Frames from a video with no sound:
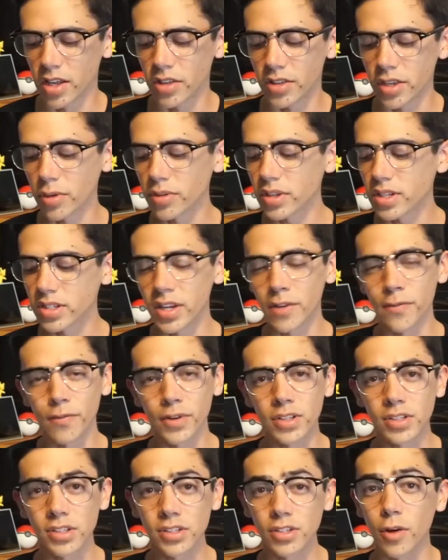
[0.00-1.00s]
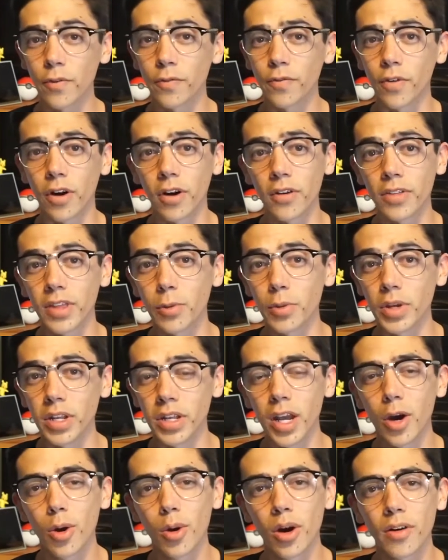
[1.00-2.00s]
The only difference so far that we
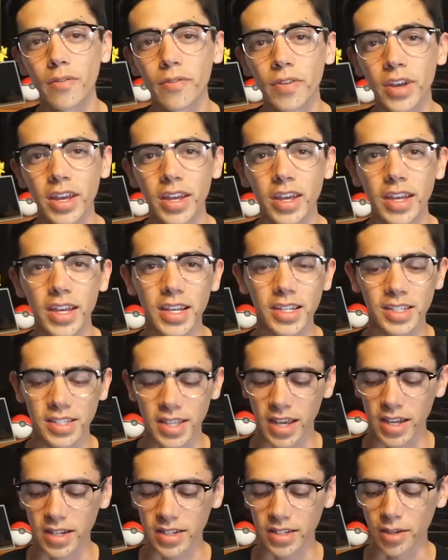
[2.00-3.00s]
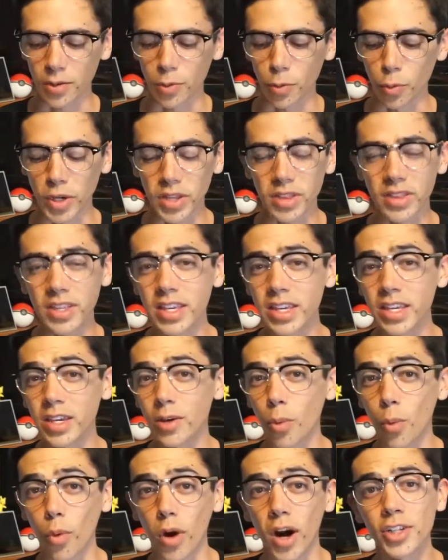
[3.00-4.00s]
know of is that with the
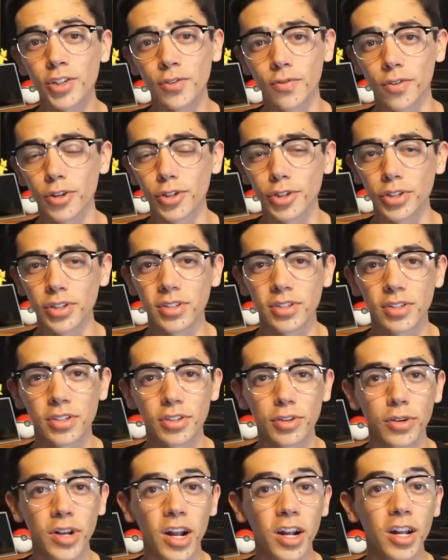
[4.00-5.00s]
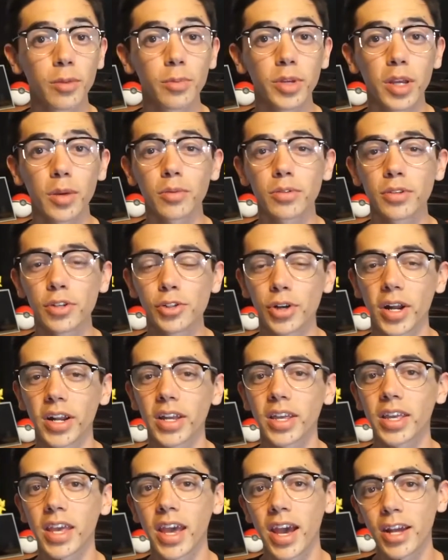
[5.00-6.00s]
watch versions, you're not going to be able to try
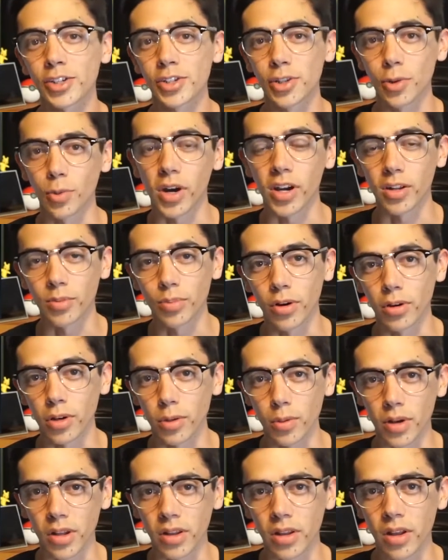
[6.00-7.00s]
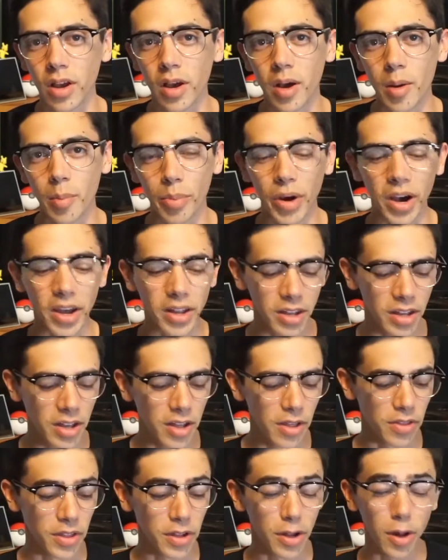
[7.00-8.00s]
to catch the wild Pokemon, but
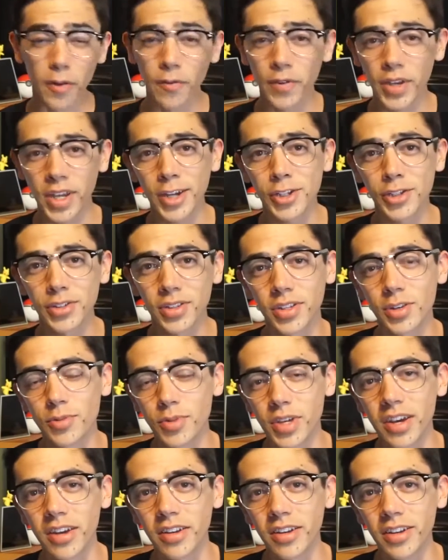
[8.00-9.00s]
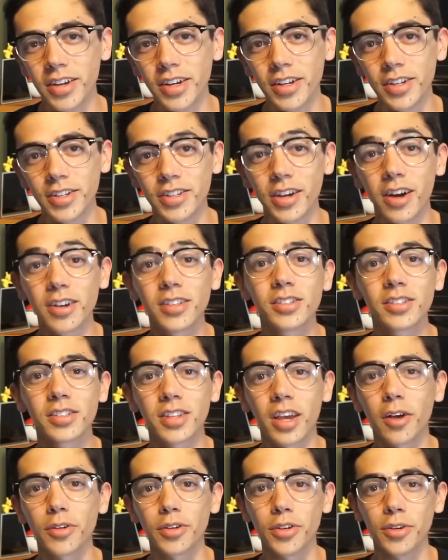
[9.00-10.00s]
the notification that you get does
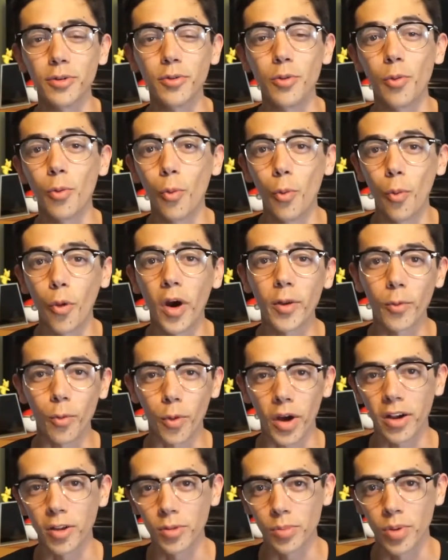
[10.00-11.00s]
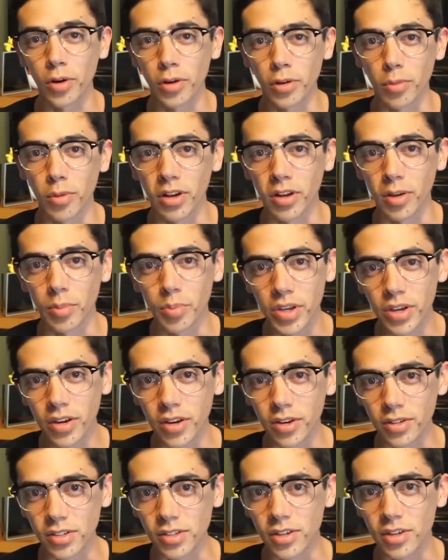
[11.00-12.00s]
tell you what wild Pokemon
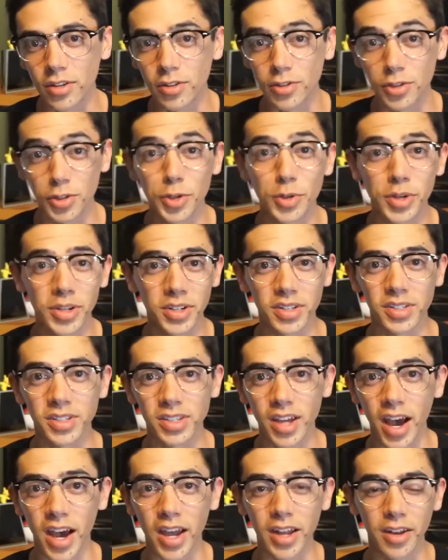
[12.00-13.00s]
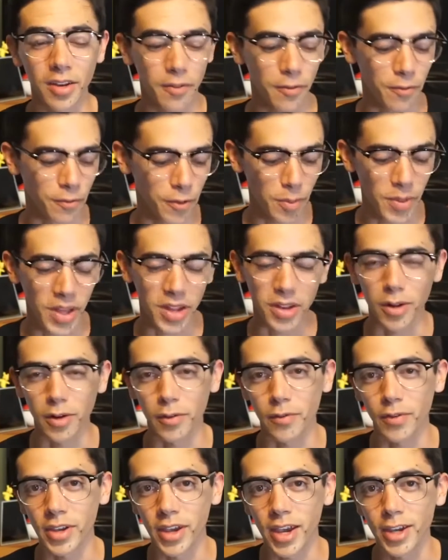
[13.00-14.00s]
appears, so you can decide from that
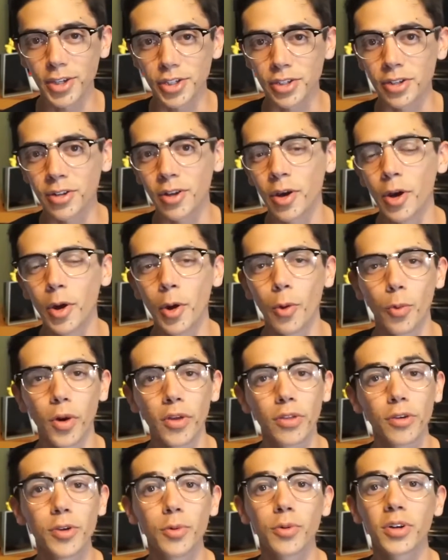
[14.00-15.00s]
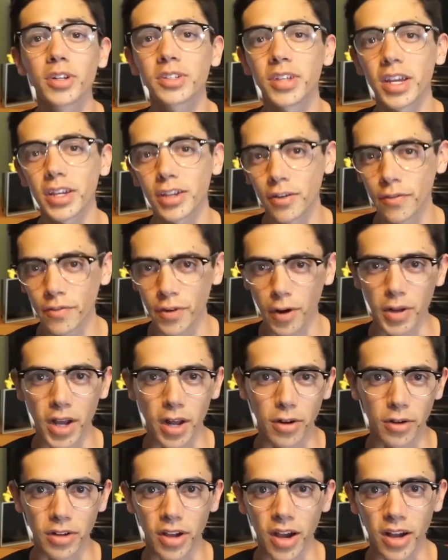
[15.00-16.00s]
notification whether you want to take your phone
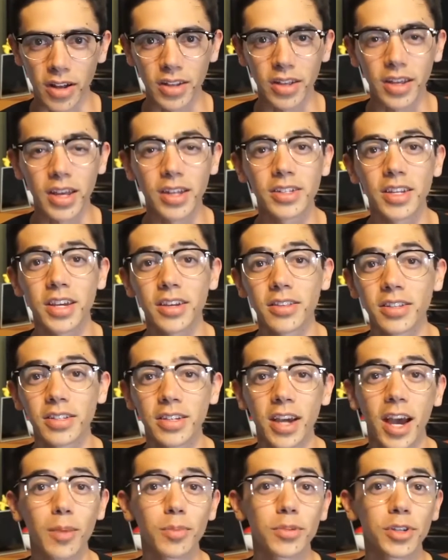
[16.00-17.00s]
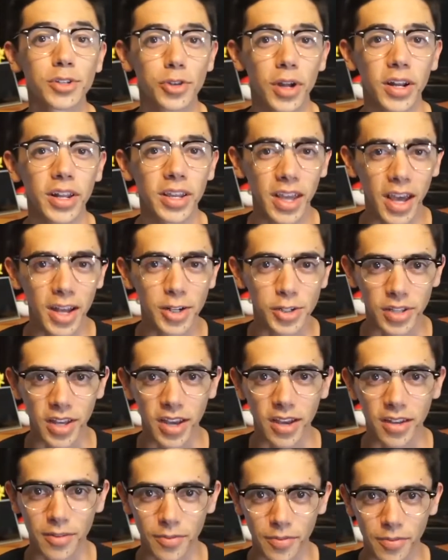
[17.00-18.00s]
out or not and take the time to try to catch
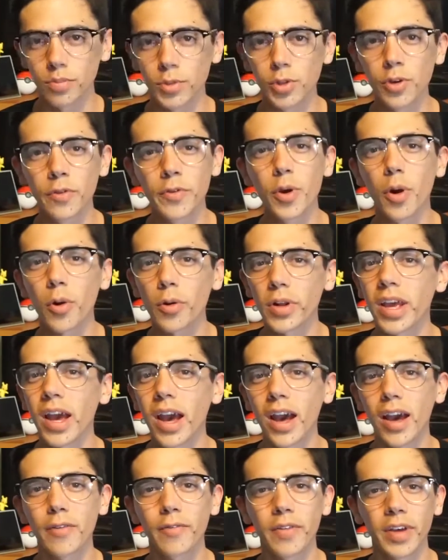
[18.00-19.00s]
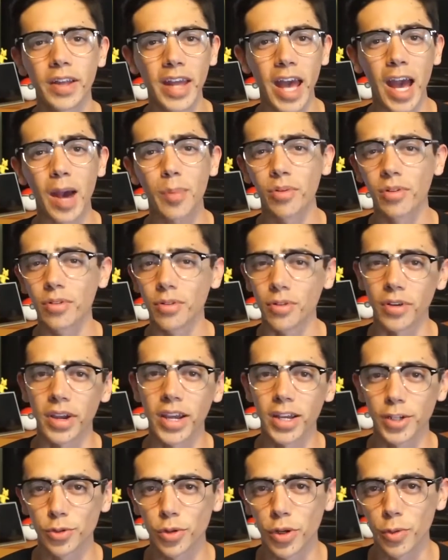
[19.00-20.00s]
that. So if you already have an Apple or
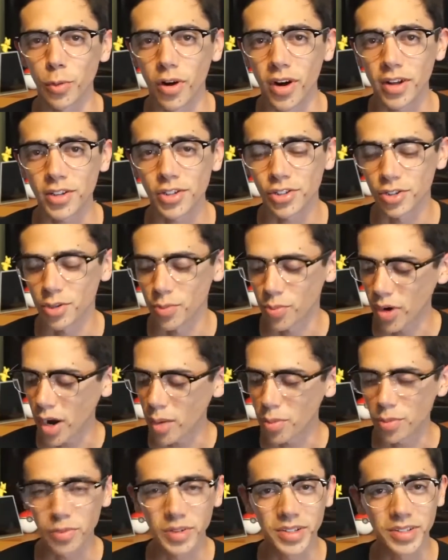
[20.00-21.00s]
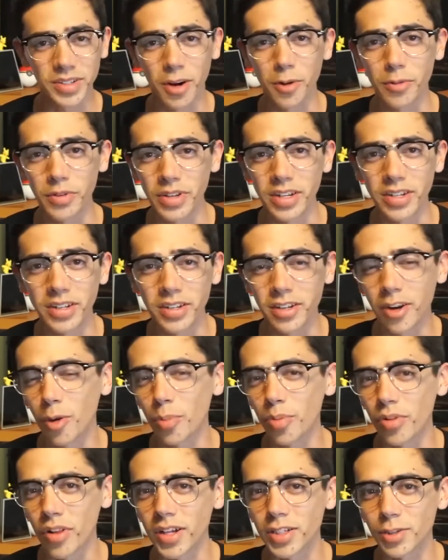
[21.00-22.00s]
Android watch, you probably don't need Go
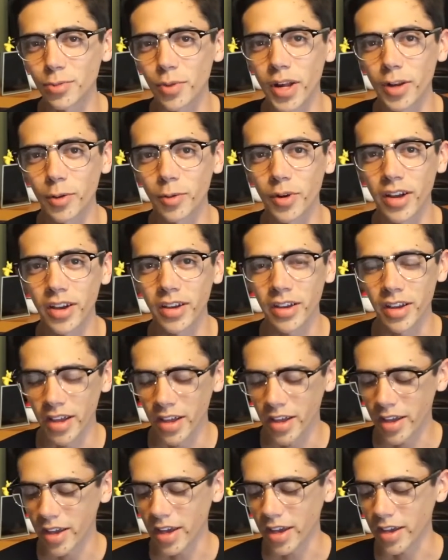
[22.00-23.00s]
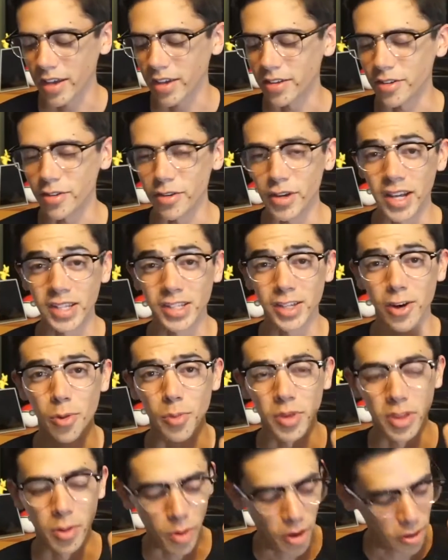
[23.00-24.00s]
Plus right away, and you guys know
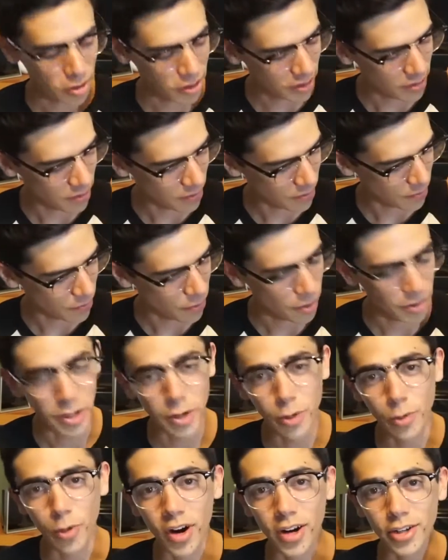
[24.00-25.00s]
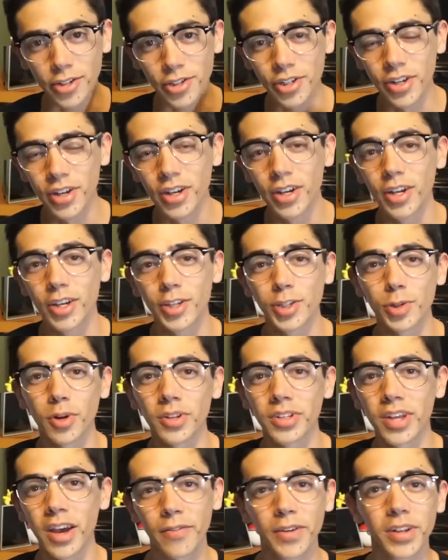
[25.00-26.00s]
I'm in the market for a new watch, so
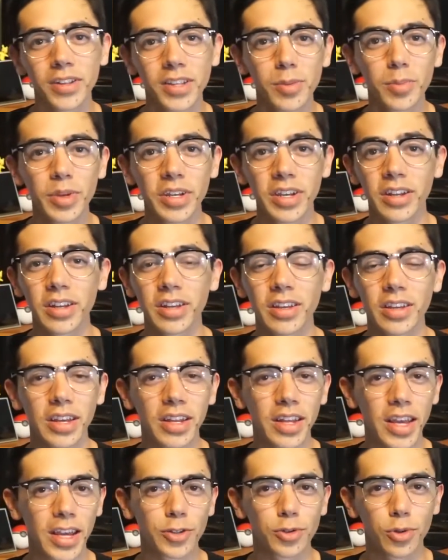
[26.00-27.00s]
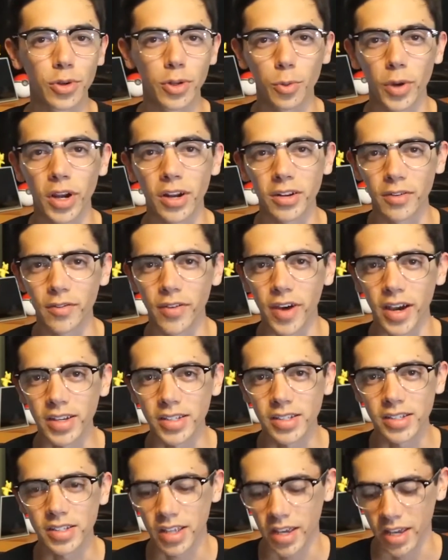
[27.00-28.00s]
I'll definitely be getting an Android Wear
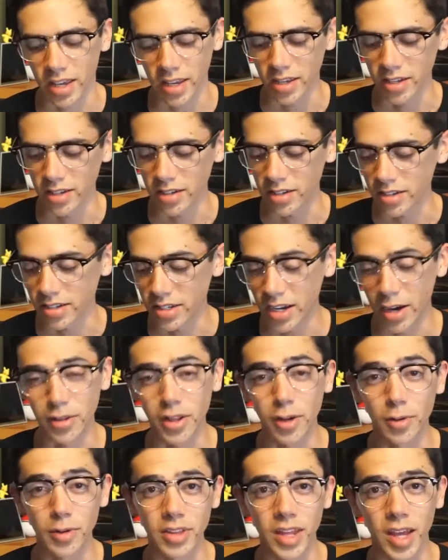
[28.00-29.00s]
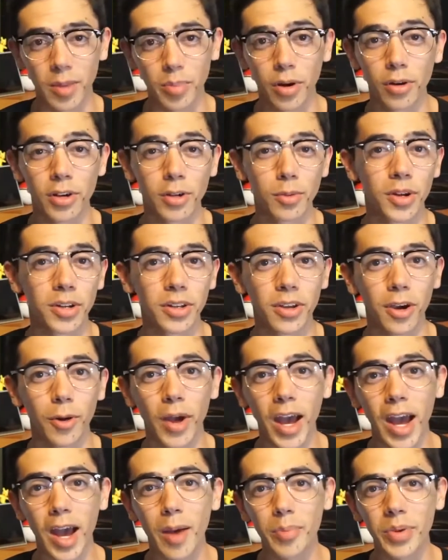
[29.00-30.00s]
device and downloading that Pokemon Go
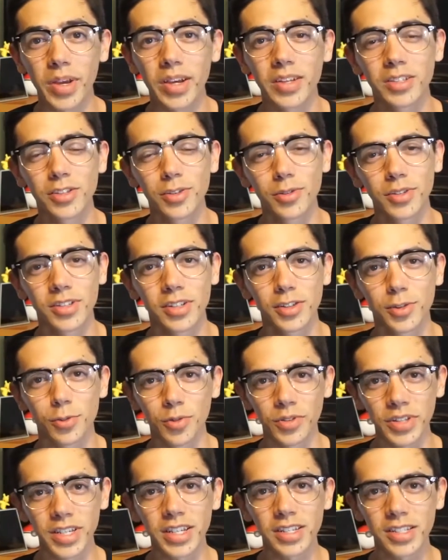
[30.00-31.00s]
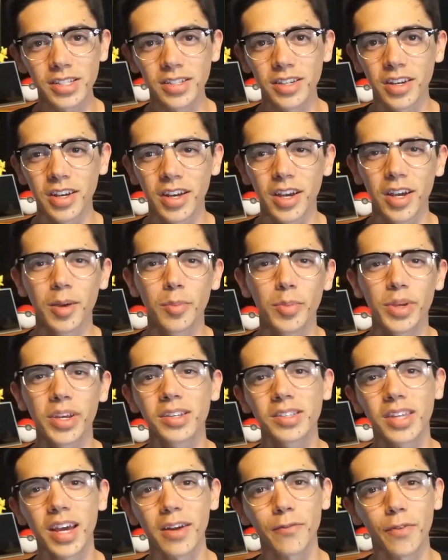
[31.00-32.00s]
app as soon as it's released,
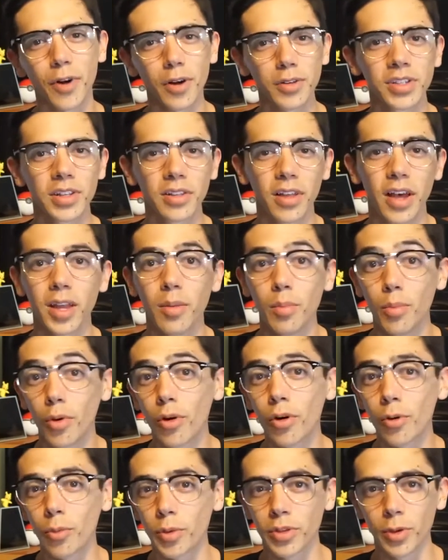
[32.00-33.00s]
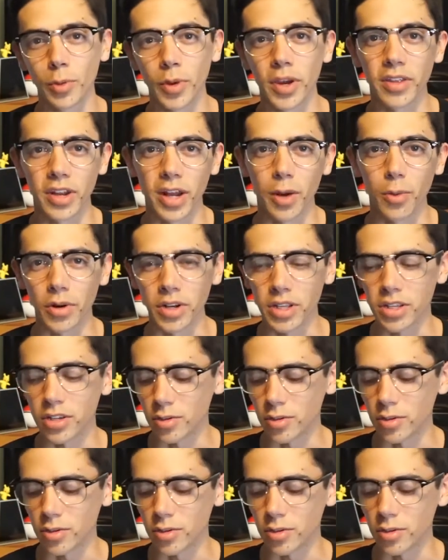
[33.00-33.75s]
because that falls in line more with the way that I want to